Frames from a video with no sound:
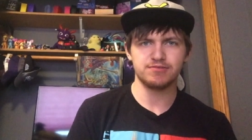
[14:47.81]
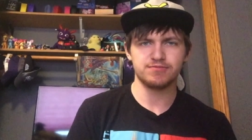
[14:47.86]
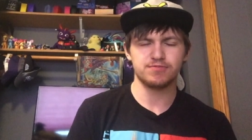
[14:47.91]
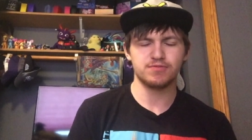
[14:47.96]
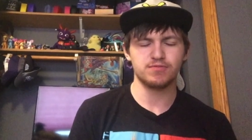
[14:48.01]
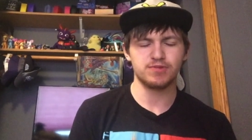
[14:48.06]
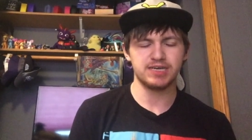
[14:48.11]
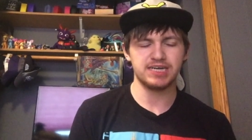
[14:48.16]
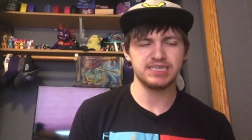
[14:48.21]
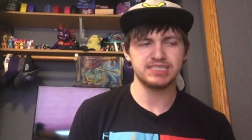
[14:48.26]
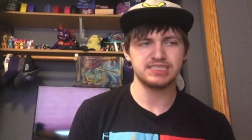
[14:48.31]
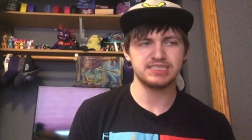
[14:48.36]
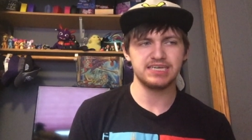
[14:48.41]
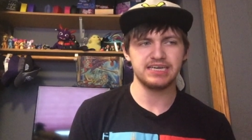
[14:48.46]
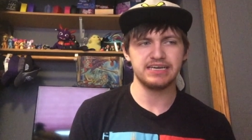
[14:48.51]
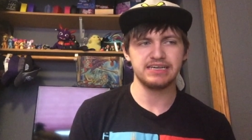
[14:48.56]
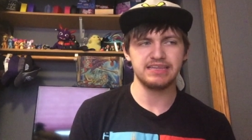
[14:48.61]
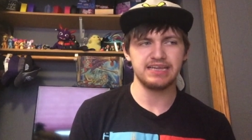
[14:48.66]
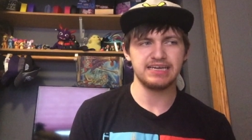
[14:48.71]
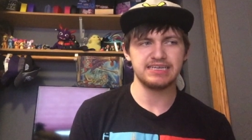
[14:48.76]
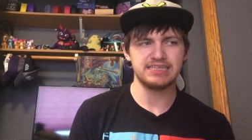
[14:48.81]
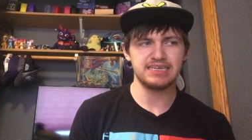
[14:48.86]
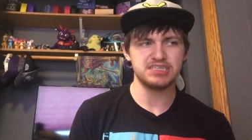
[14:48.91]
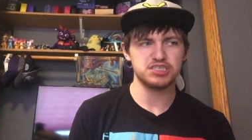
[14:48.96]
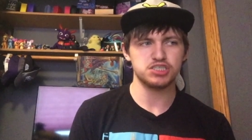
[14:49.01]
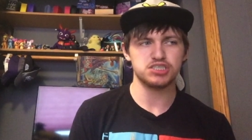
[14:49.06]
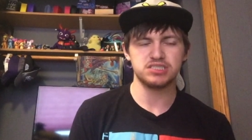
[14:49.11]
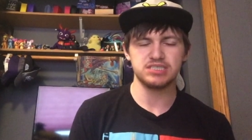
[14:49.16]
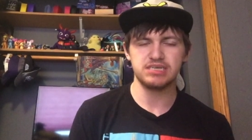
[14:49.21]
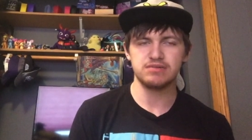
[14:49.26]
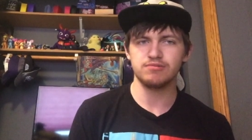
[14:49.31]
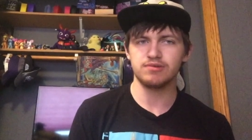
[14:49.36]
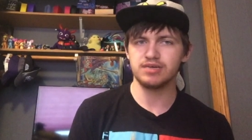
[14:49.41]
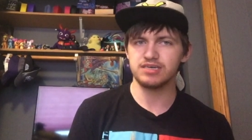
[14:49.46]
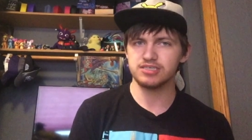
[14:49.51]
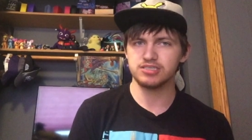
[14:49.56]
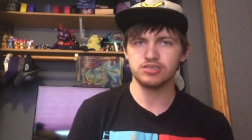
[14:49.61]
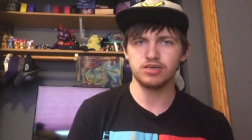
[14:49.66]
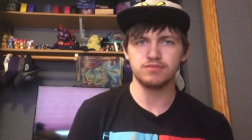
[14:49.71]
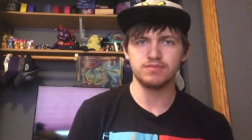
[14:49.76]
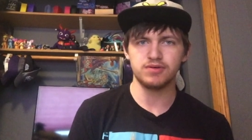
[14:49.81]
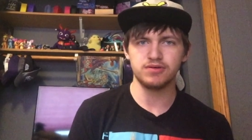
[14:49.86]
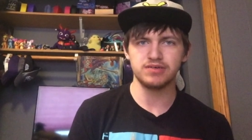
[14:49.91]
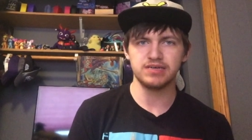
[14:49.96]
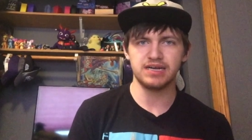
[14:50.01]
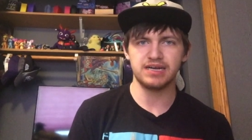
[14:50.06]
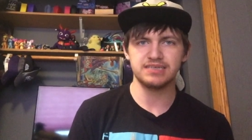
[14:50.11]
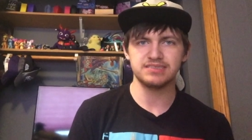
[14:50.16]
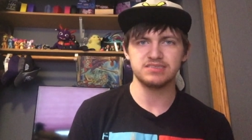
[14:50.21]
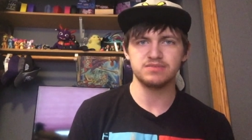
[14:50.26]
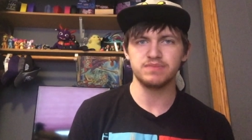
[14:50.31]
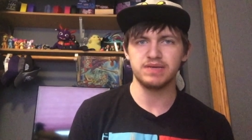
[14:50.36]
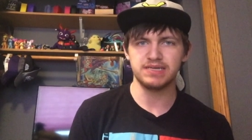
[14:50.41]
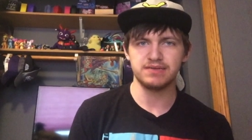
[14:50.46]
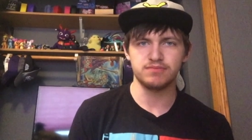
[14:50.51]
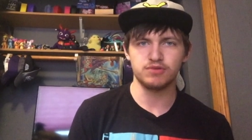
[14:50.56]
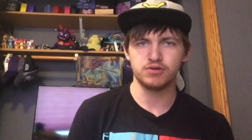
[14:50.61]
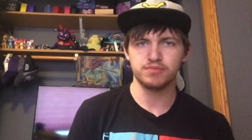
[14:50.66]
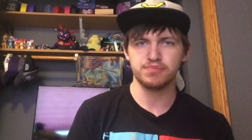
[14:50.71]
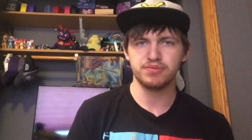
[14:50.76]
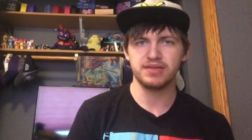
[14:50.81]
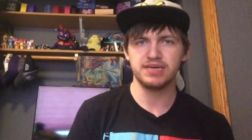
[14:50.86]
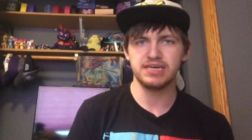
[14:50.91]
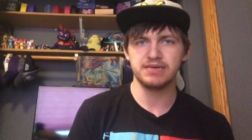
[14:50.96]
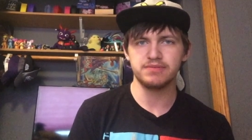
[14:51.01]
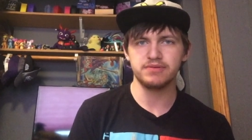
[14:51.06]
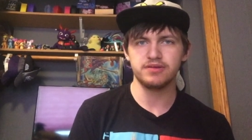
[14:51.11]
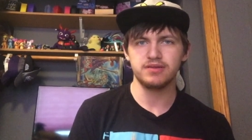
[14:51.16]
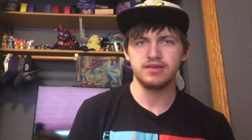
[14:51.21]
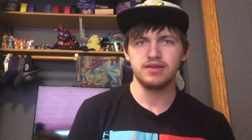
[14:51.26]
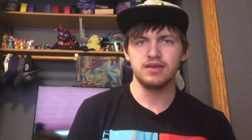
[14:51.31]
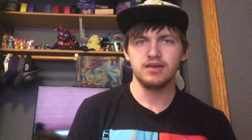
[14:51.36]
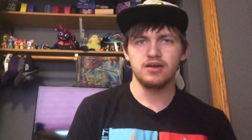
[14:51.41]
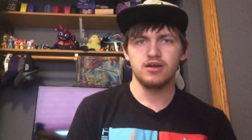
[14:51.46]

from when I say, like, they just need what Assault Mode got to make them more playable?